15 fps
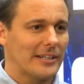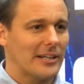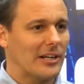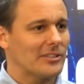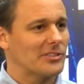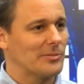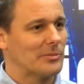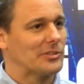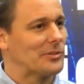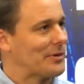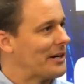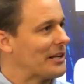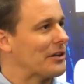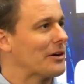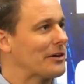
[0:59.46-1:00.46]
Customers are
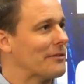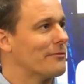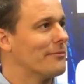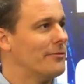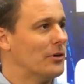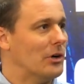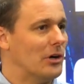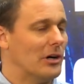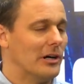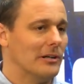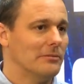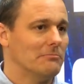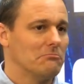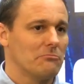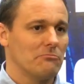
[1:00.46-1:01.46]
really looking
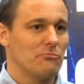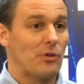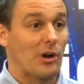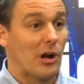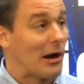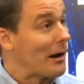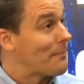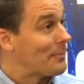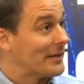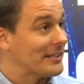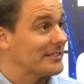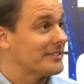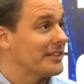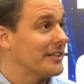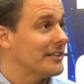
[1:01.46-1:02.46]
for
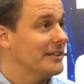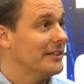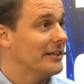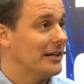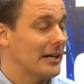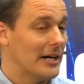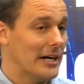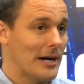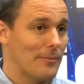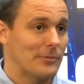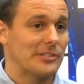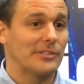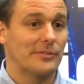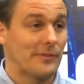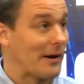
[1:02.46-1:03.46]
reliability,
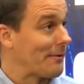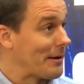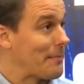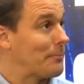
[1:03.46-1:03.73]
which is very